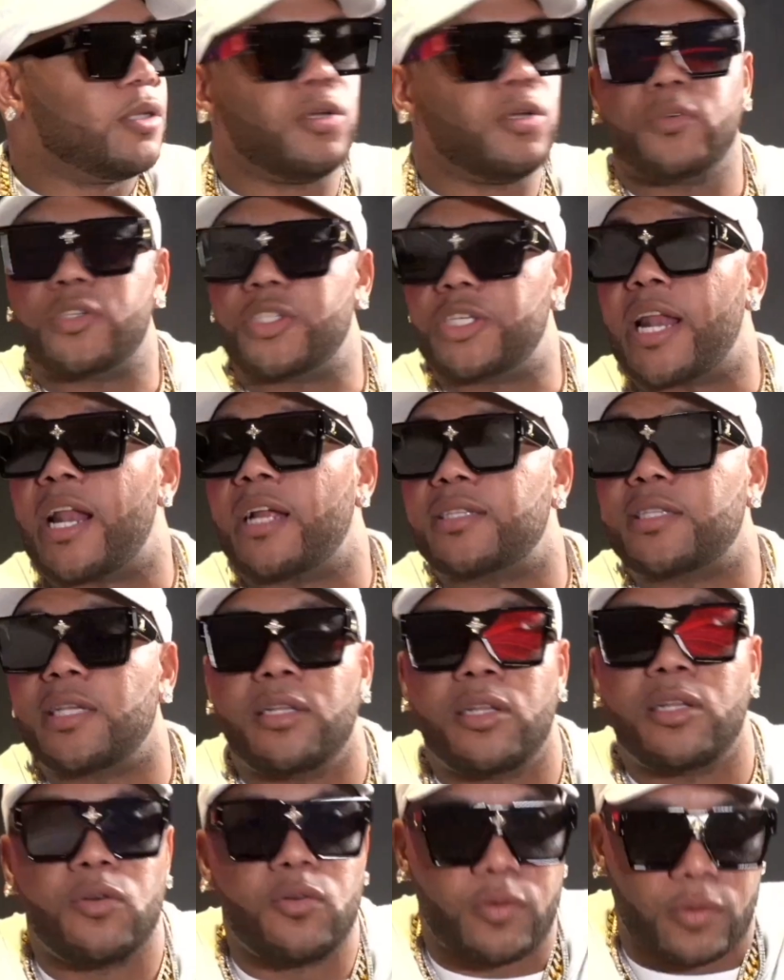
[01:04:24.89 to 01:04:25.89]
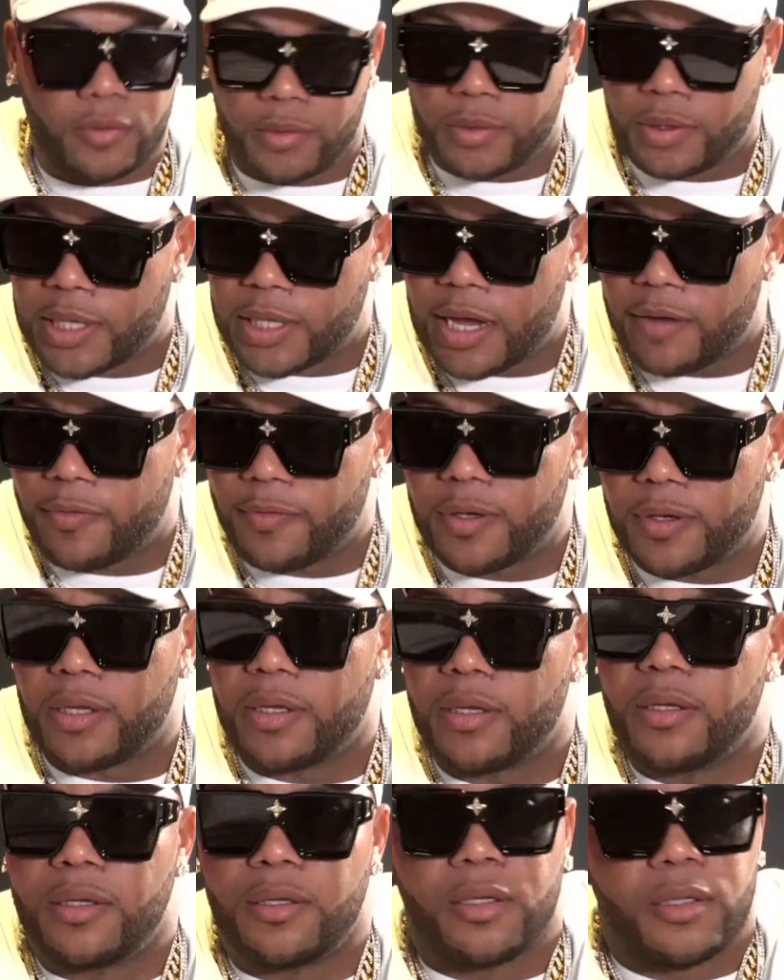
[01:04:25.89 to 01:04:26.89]
Shout out to Luke, definitely.
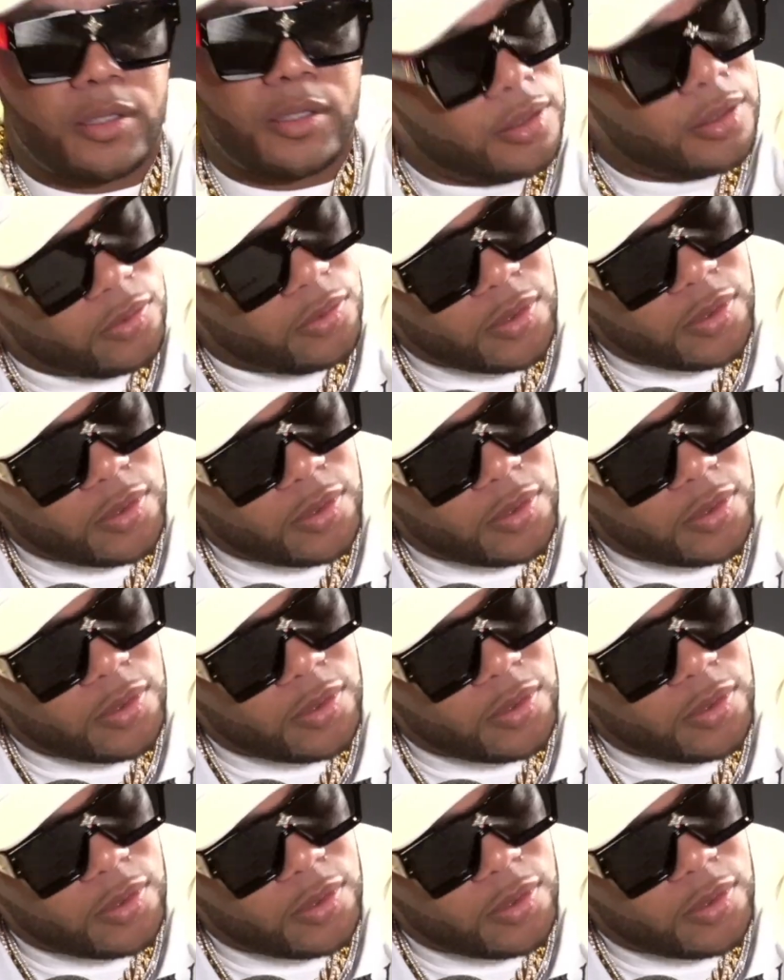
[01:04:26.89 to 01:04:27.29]
Who helped